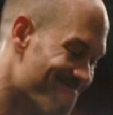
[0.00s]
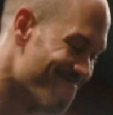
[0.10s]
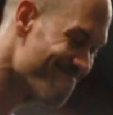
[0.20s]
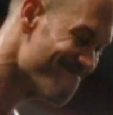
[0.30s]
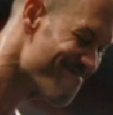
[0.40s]

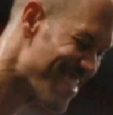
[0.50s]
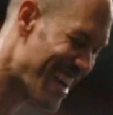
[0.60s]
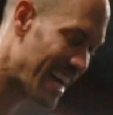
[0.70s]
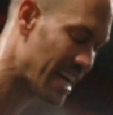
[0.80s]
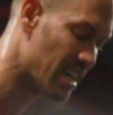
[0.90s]
opposed to
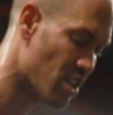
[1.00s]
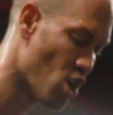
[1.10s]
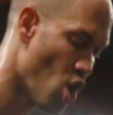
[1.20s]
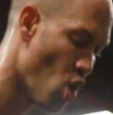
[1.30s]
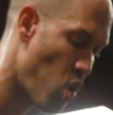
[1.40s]
flared out,
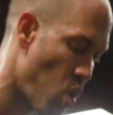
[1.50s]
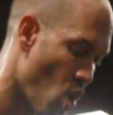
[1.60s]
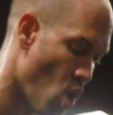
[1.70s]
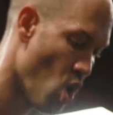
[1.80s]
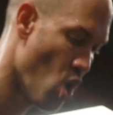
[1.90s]
and this
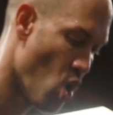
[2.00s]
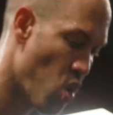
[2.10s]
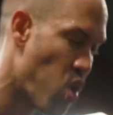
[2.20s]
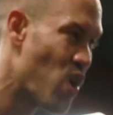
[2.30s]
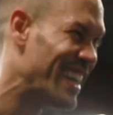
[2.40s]
allows me to
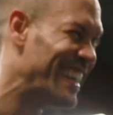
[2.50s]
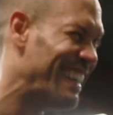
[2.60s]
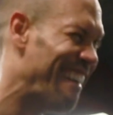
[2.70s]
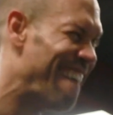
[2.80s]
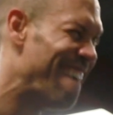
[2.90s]
focus more
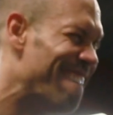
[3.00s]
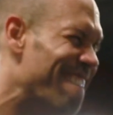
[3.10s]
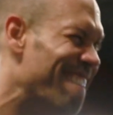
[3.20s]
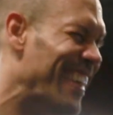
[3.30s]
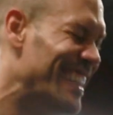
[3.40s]
tension in
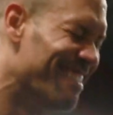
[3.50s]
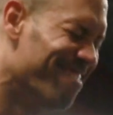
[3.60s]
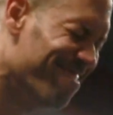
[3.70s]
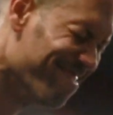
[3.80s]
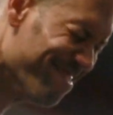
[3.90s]
my lats
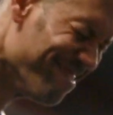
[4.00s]
than